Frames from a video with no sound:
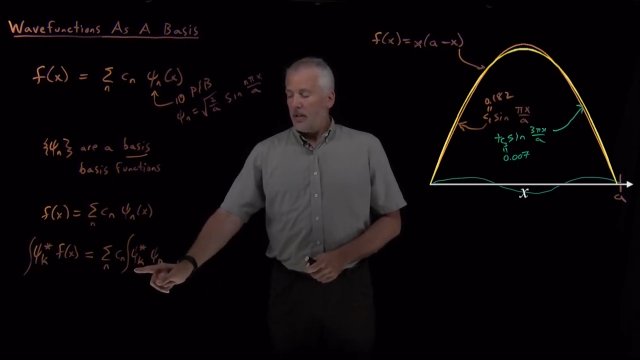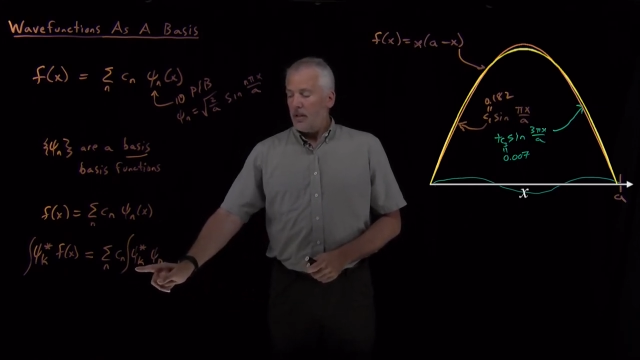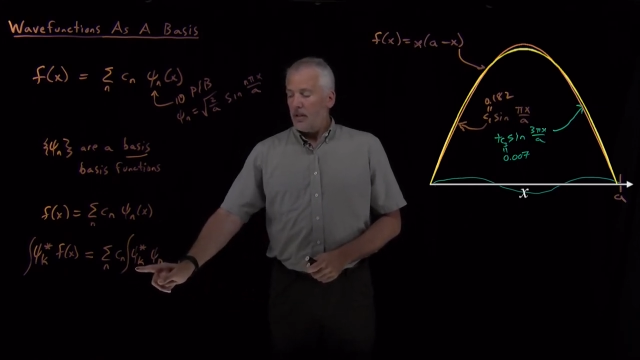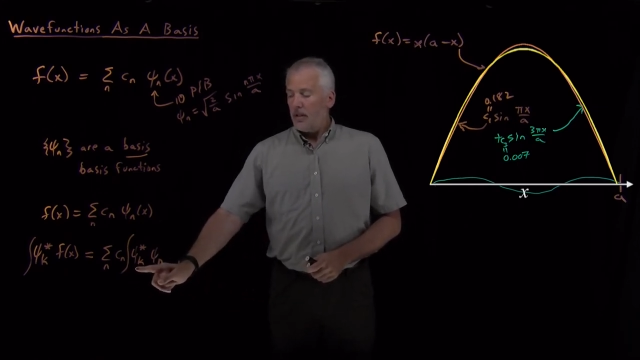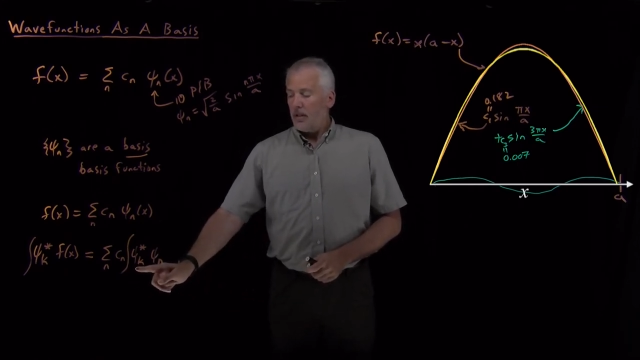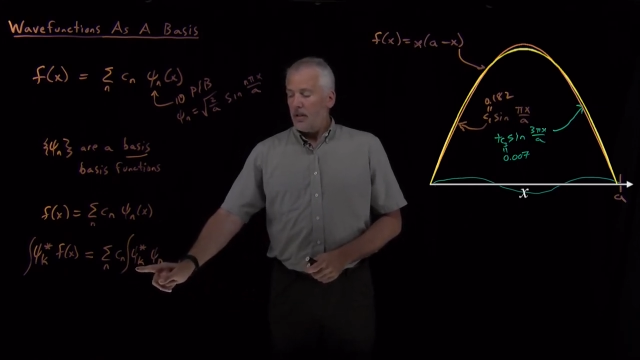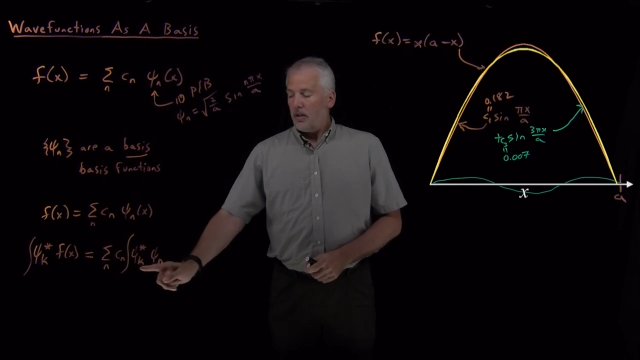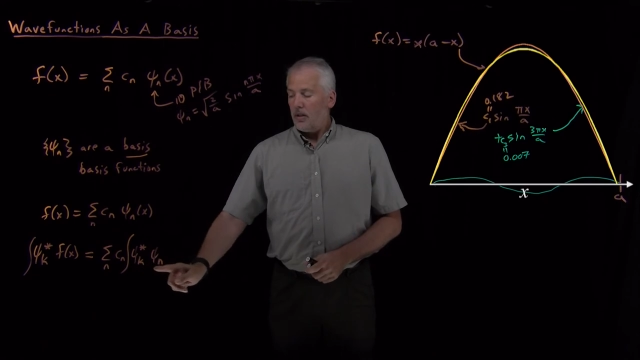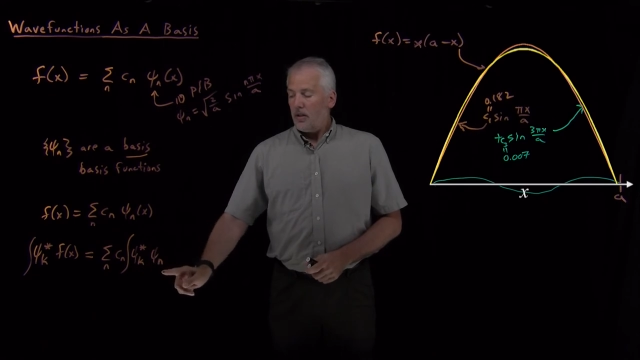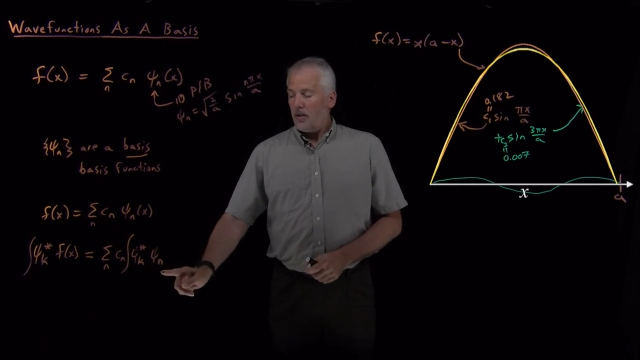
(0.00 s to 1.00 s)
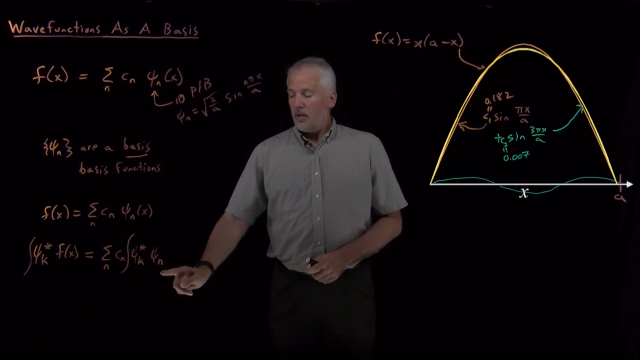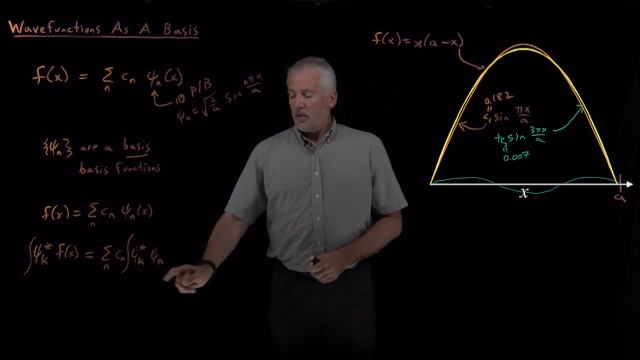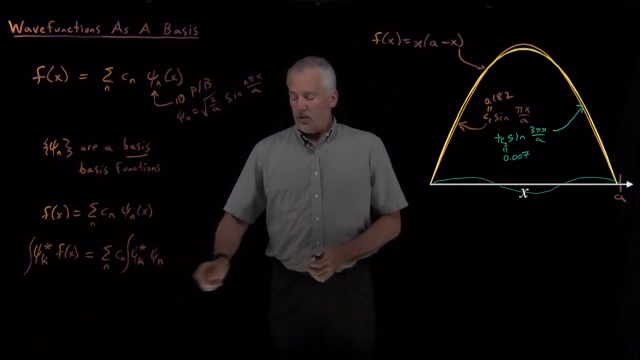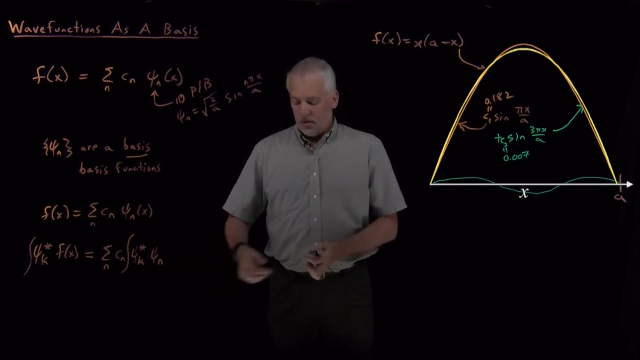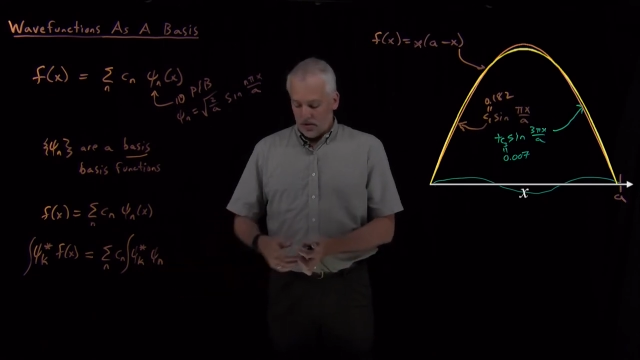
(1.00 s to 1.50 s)

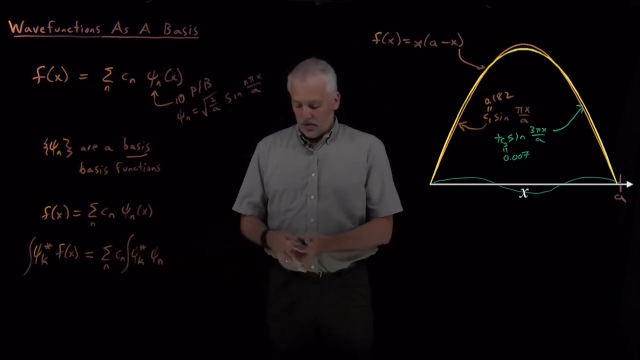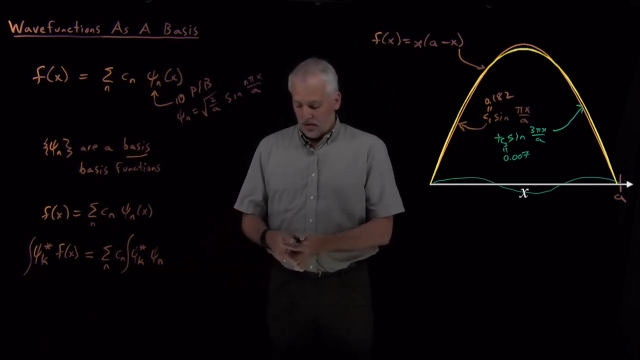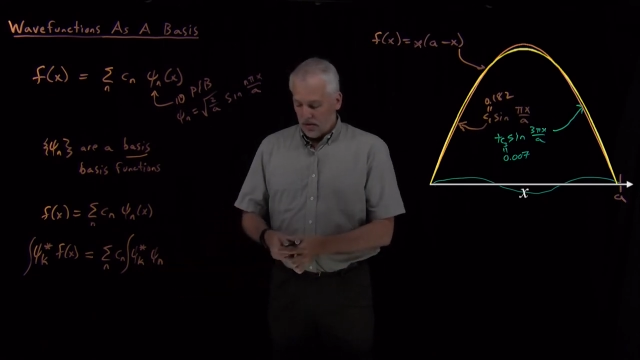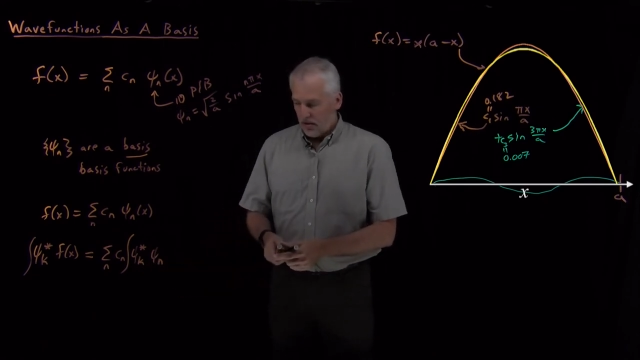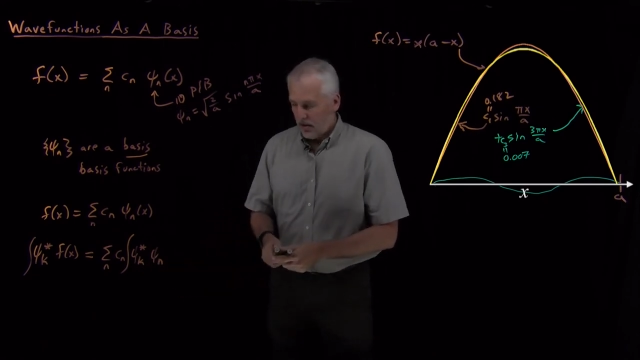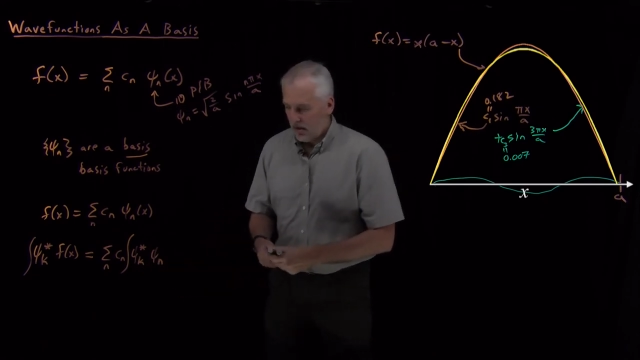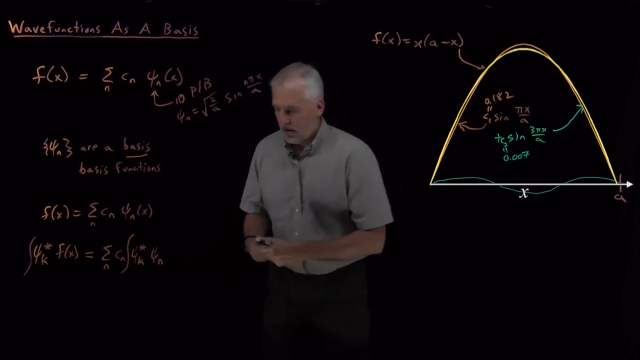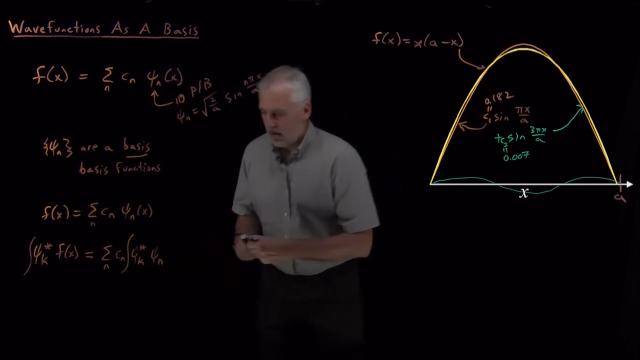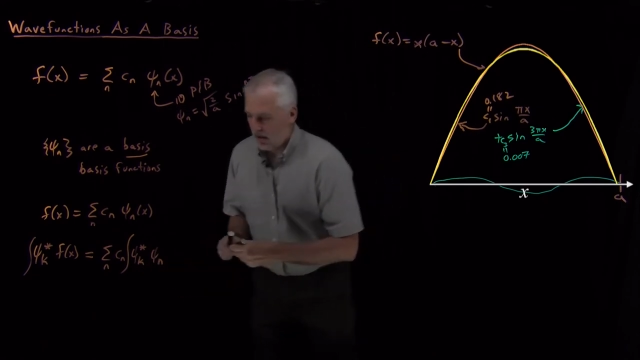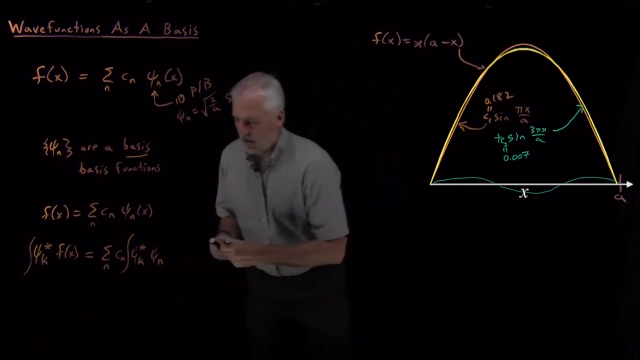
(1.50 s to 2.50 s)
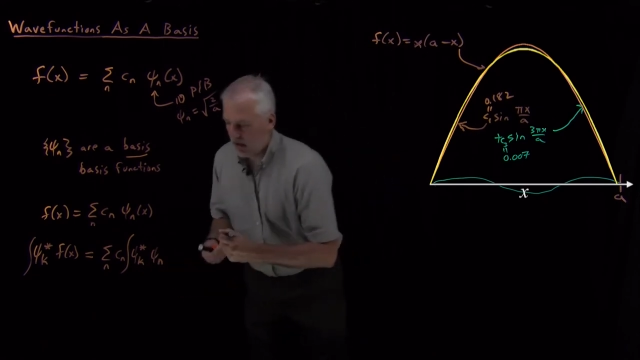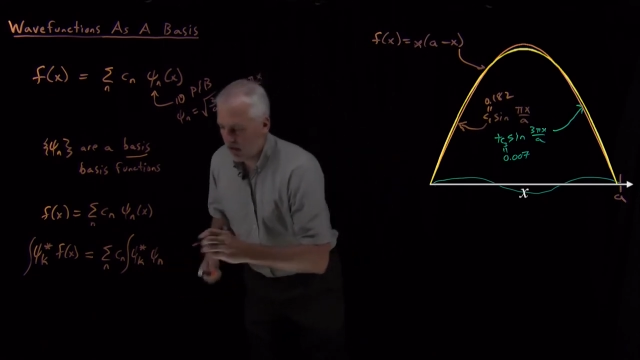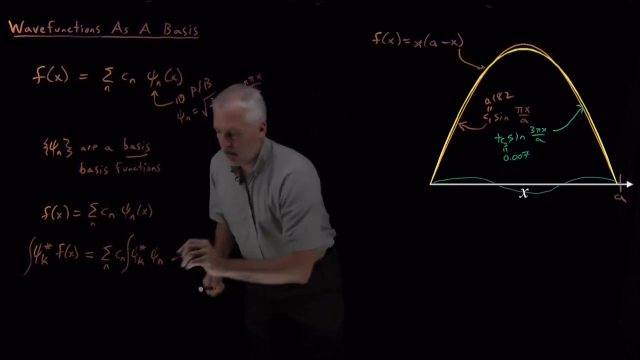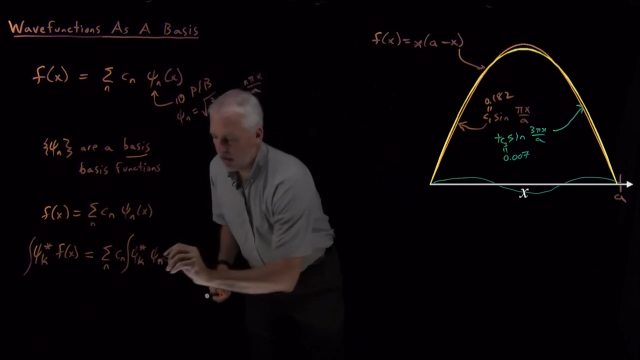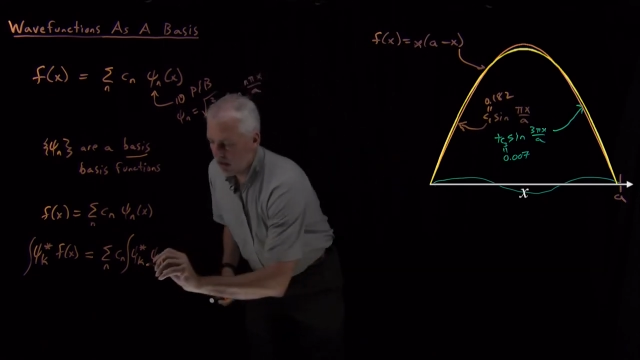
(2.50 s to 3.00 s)

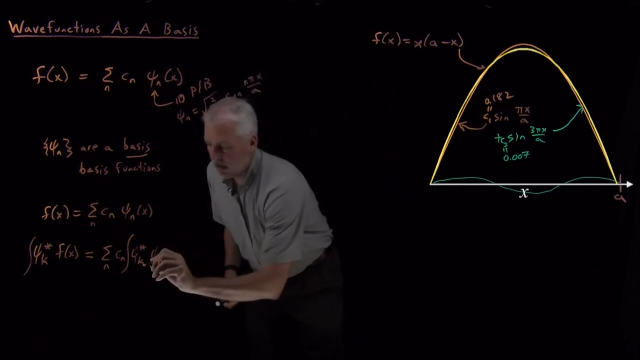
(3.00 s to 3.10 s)
Nothing is said.